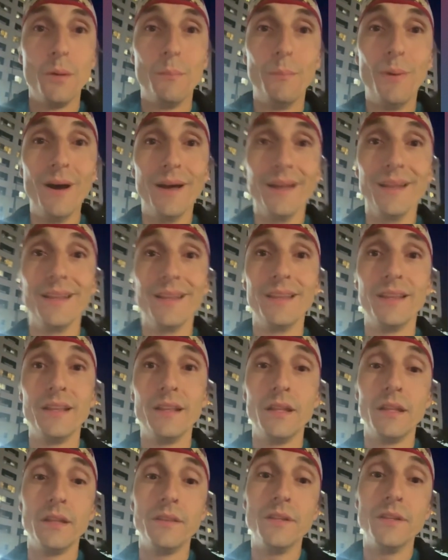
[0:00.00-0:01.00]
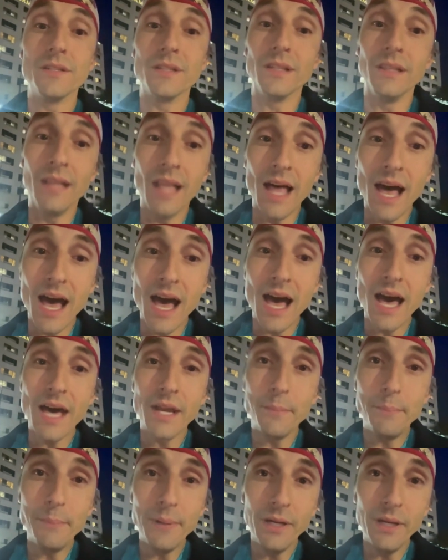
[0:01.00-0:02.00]
But there's a lot
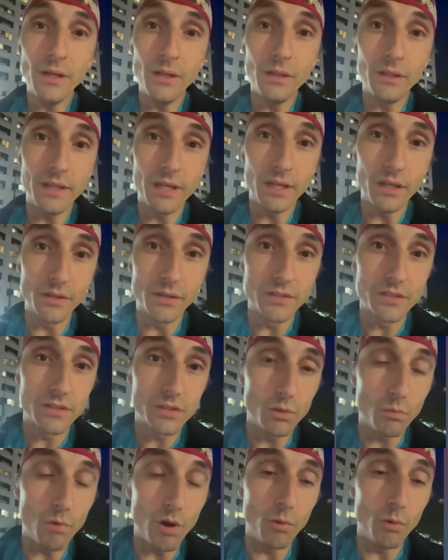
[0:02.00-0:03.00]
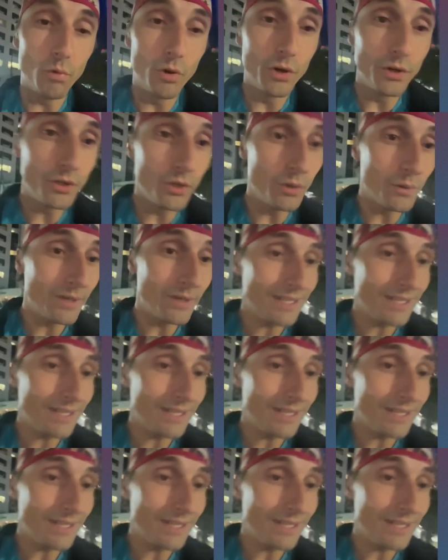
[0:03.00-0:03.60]
of parallels to what we're doing